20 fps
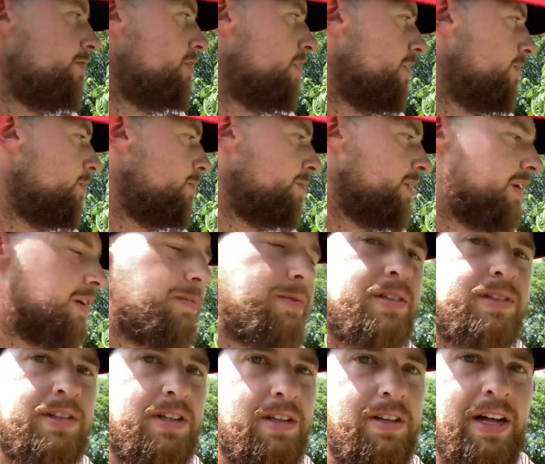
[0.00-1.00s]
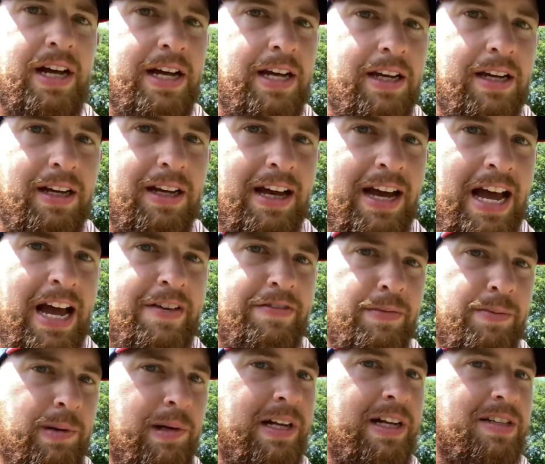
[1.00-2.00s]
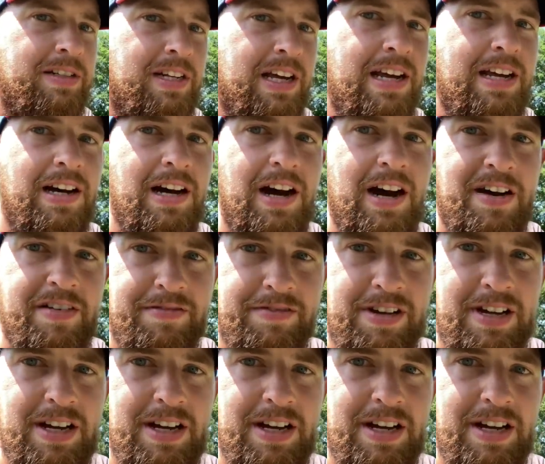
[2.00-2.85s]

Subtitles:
never been able to like have a plant take off.